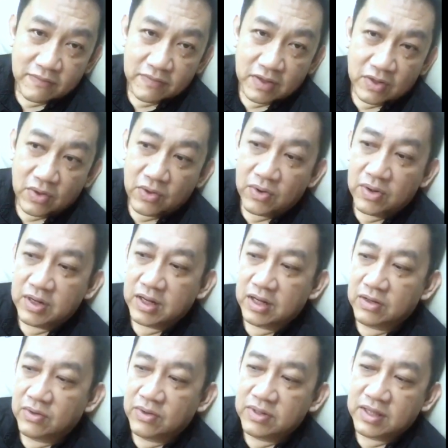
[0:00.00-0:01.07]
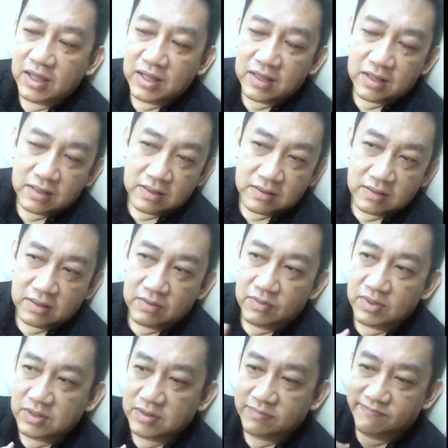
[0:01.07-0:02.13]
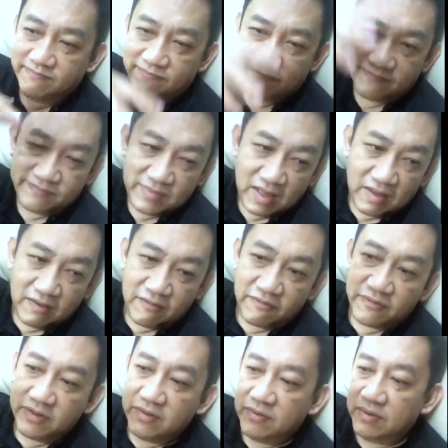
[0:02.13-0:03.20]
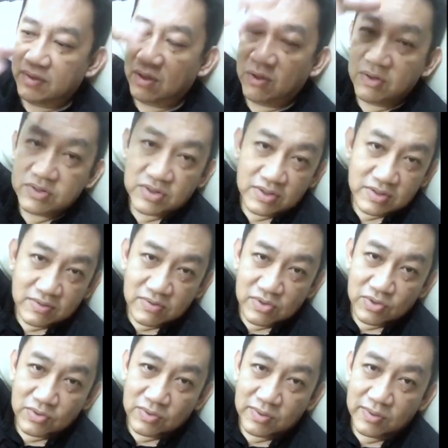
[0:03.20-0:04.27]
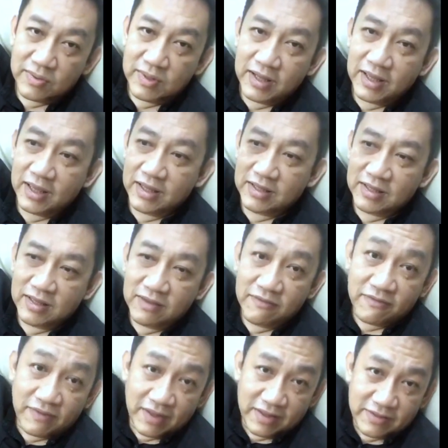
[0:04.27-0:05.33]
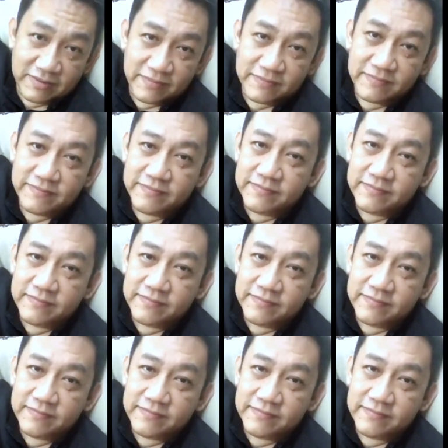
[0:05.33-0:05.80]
of the Lord and all that, and he was filled with all sorts of jewelry and he fell.